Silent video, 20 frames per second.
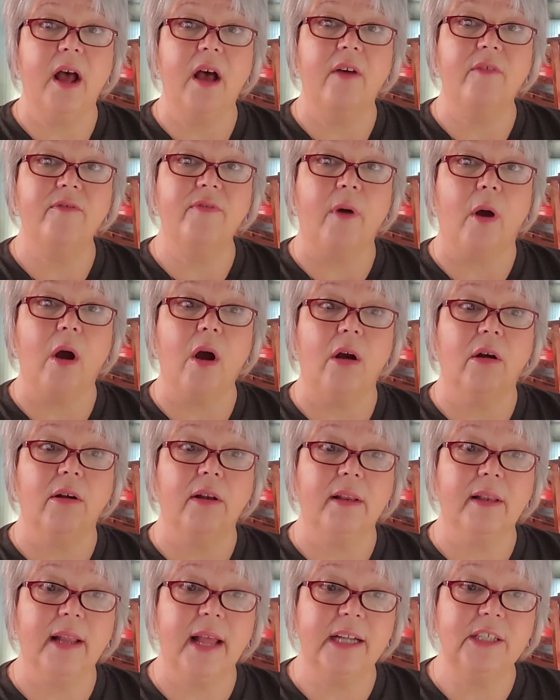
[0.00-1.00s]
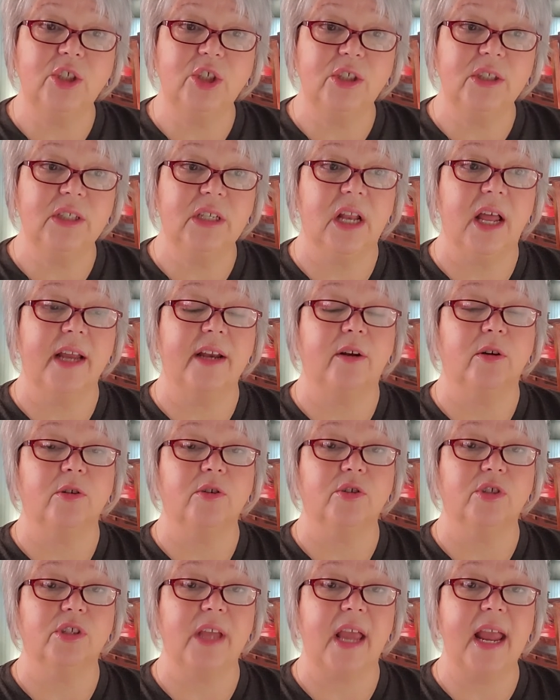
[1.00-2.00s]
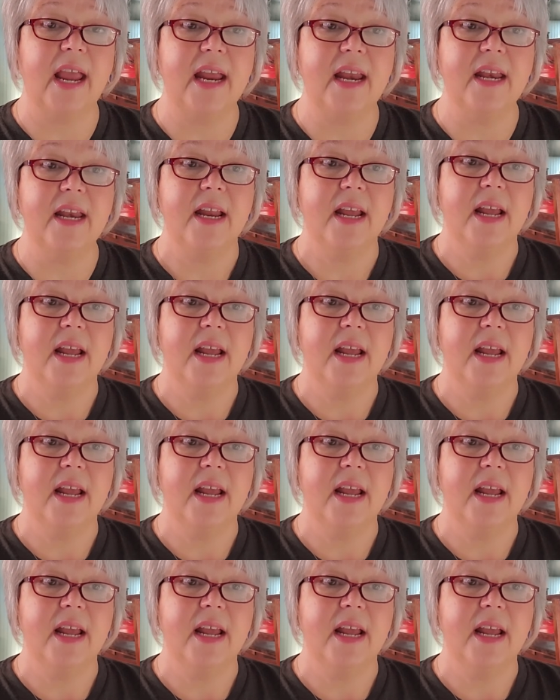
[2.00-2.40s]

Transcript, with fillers: of our legislators and